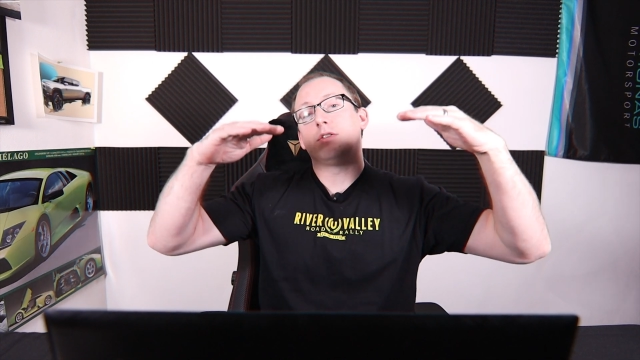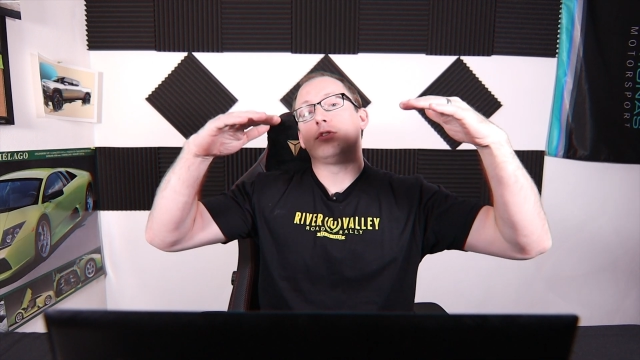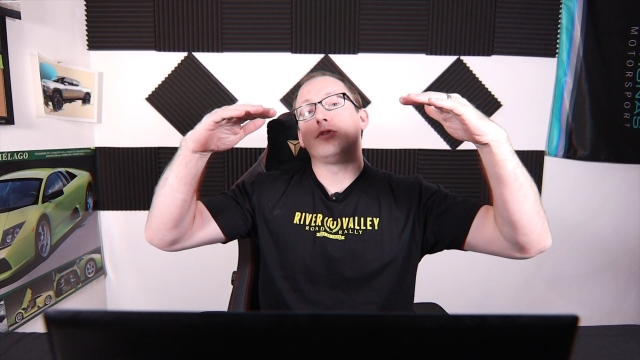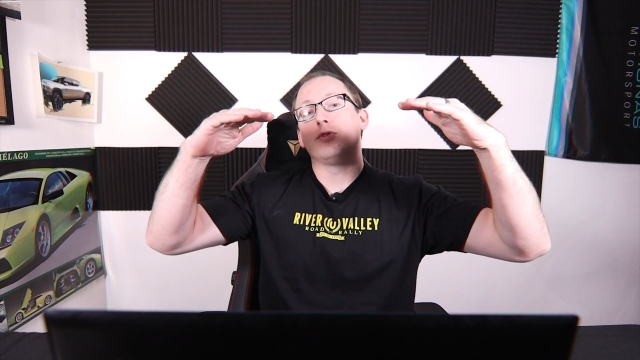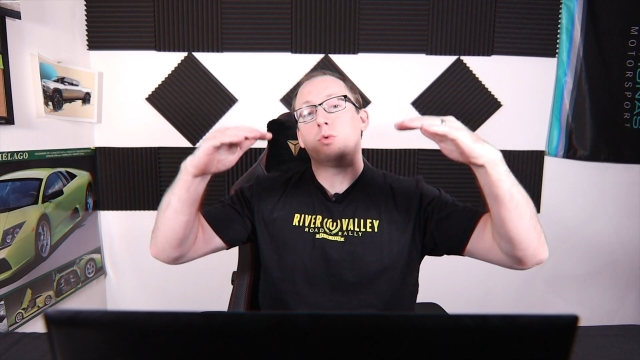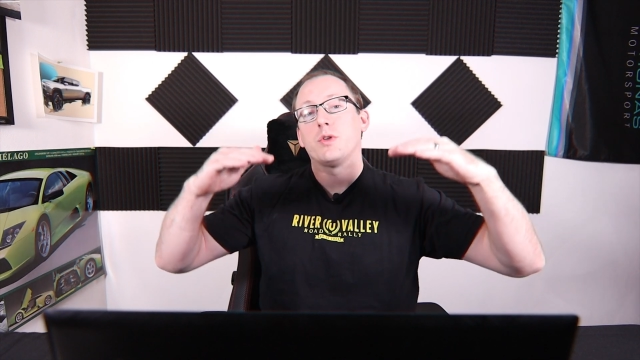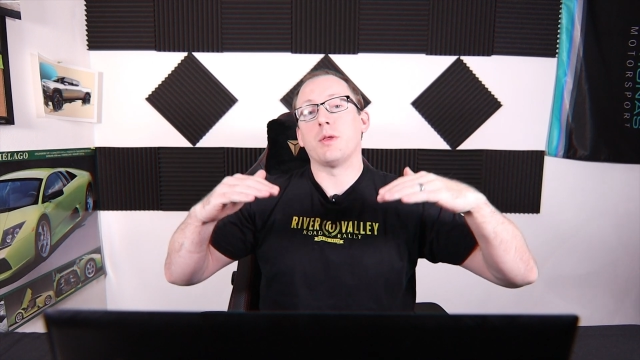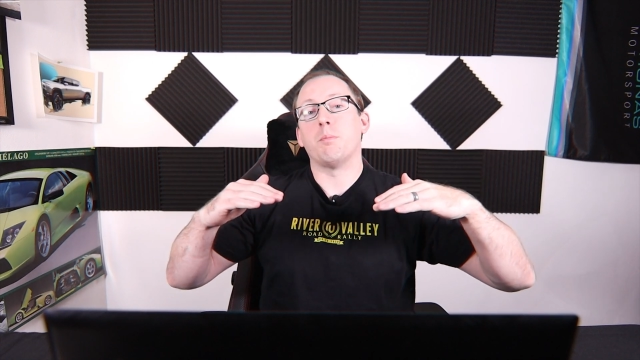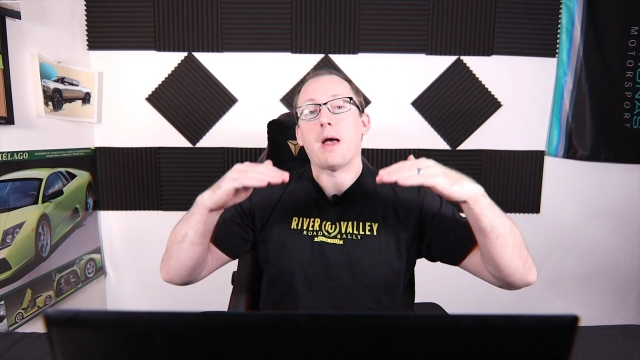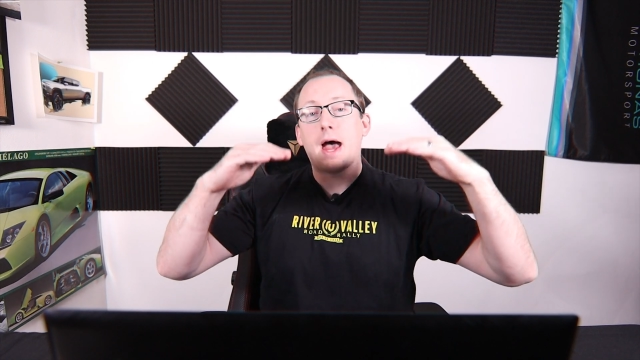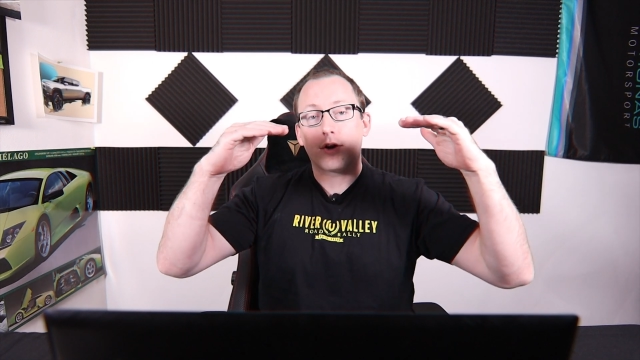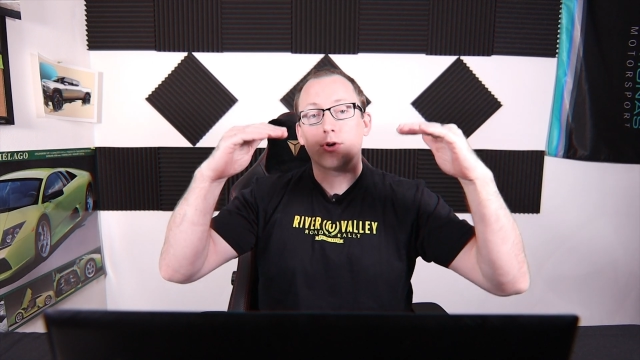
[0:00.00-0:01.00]
to do with the
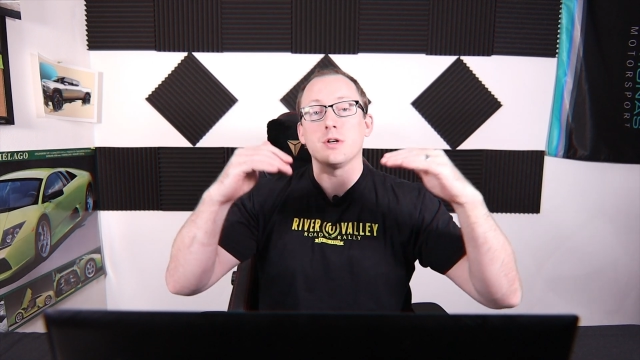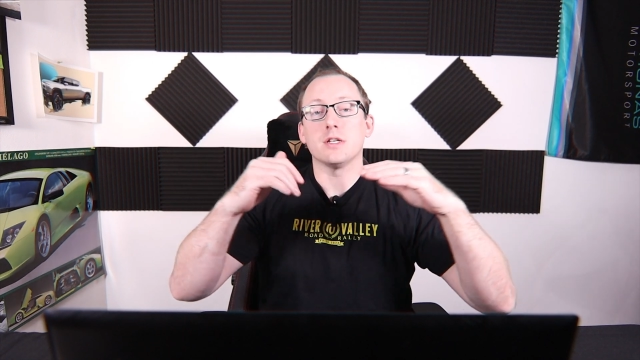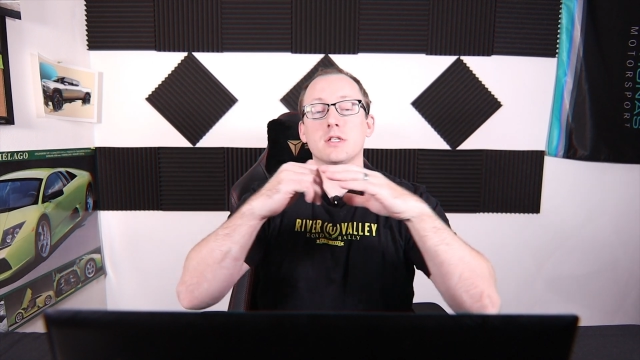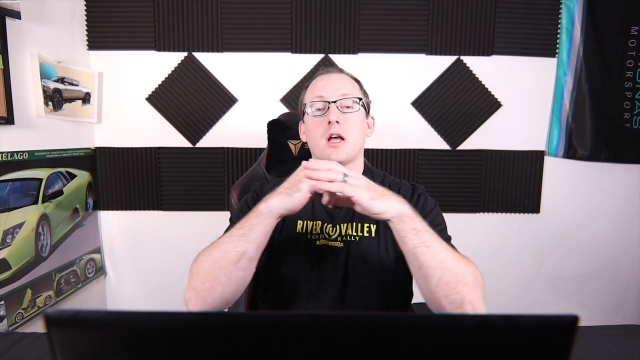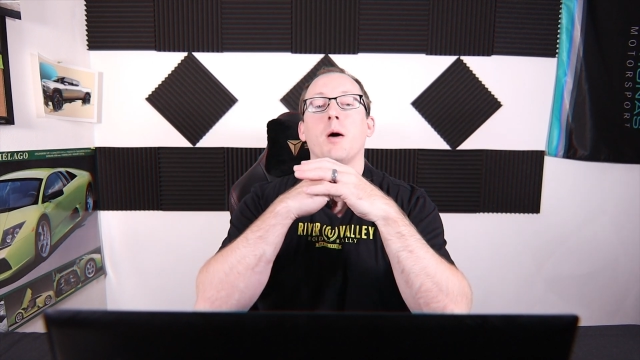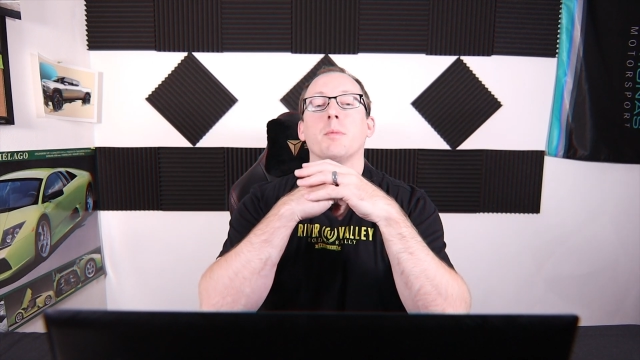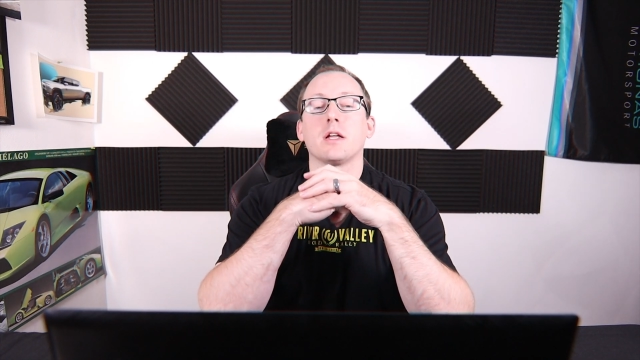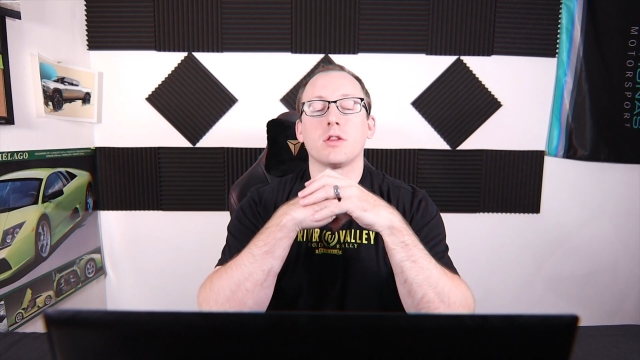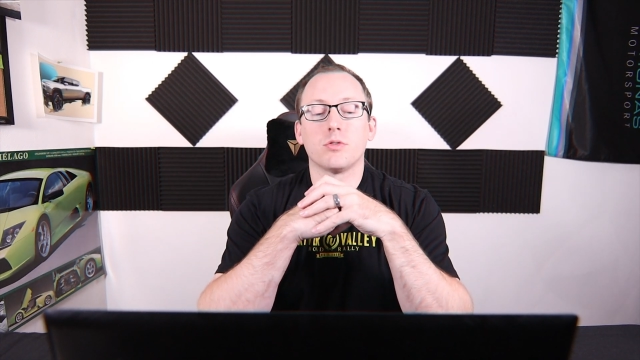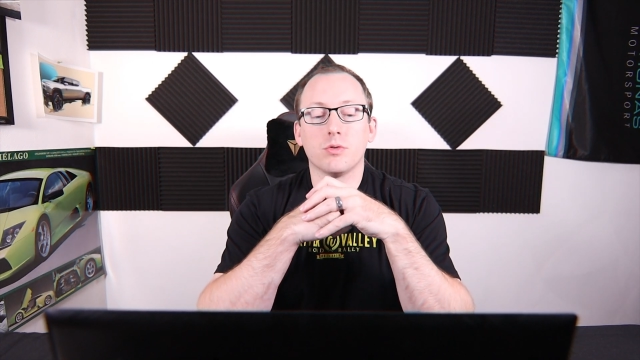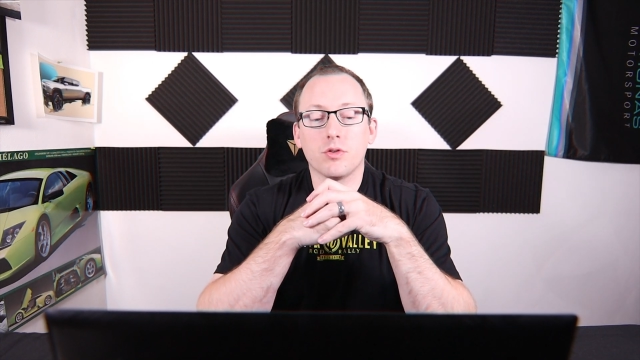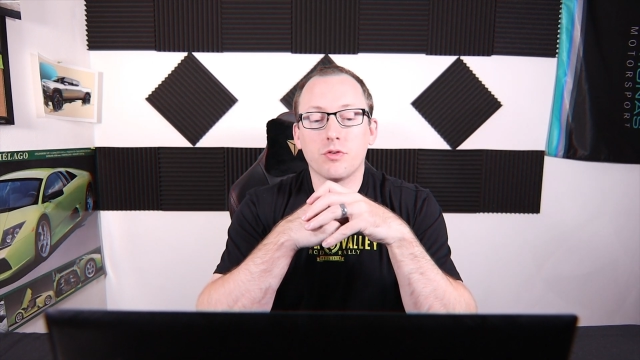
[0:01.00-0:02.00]
batteries coming
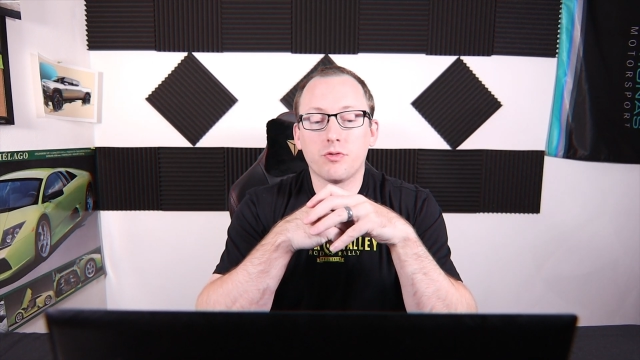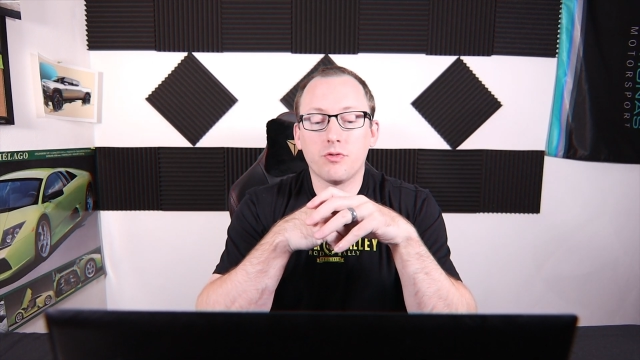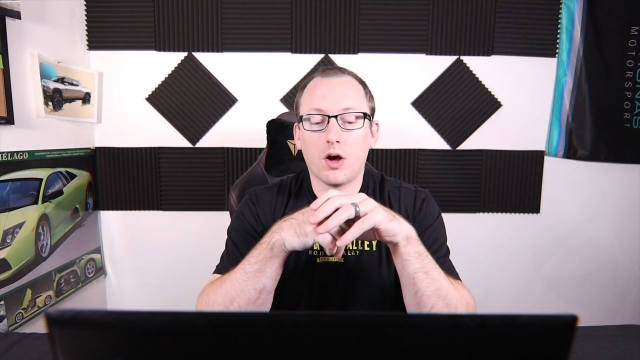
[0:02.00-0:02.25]
through the